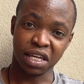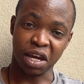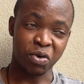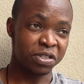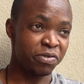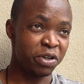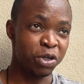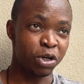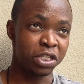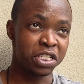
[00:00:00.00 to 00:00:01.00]
was a very
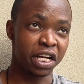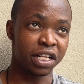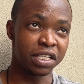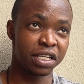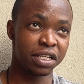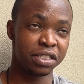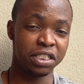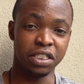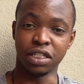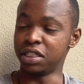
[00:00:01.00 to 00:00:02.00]
naughty child.
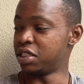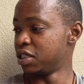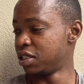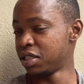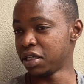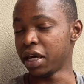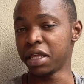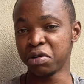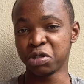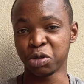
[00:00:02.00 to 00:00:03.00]
Jesus. Yeah, that
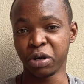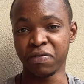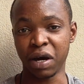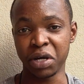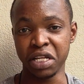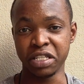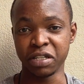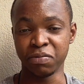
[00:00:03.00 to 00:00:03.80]
was a story of how I did